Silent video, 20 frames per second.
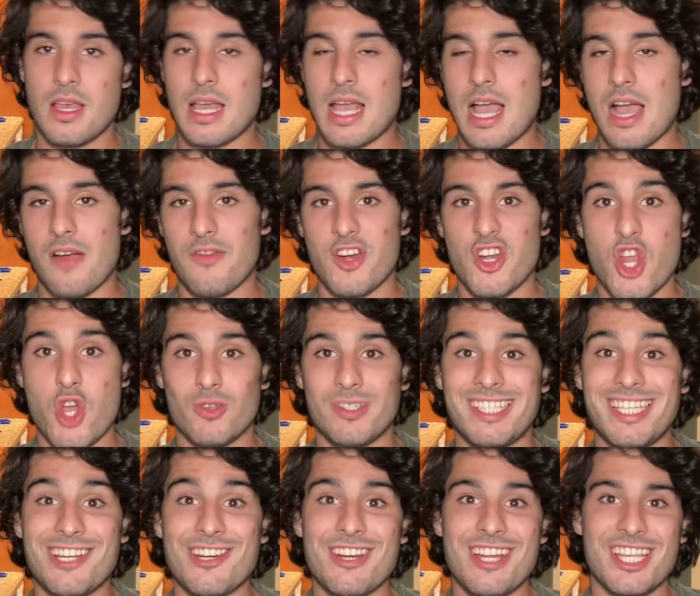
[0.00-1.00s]
However, no
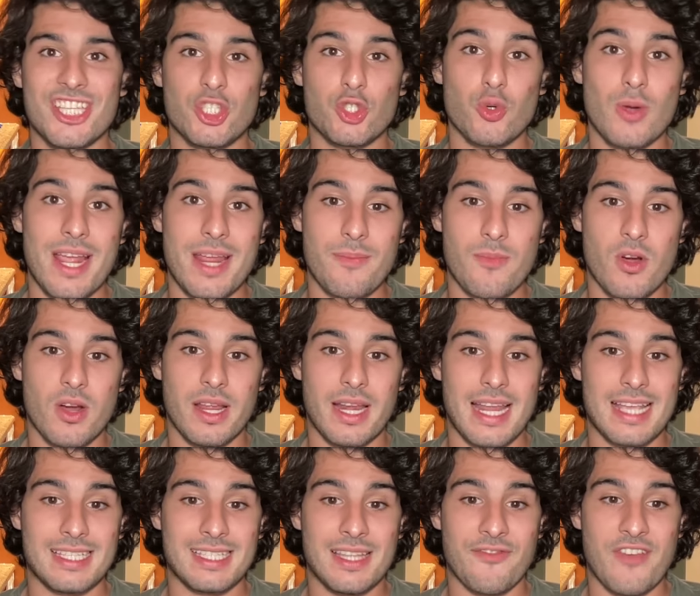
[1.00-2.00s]
serious trade market
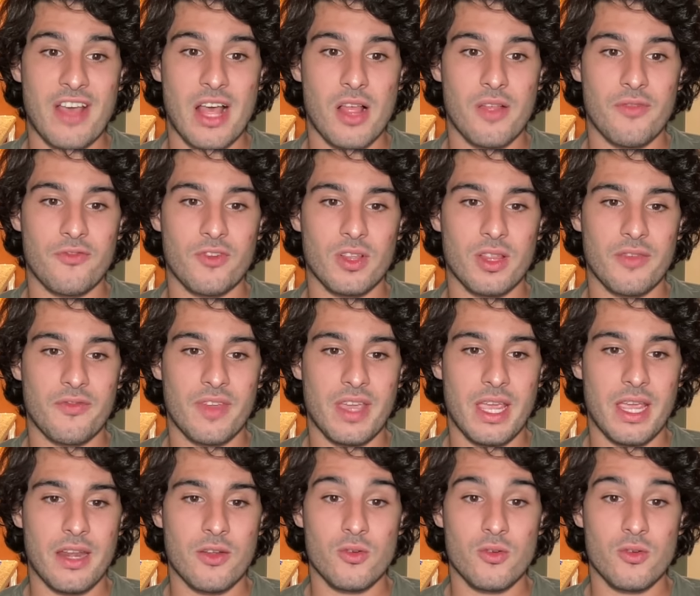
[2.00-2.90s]
has developed for LaVine,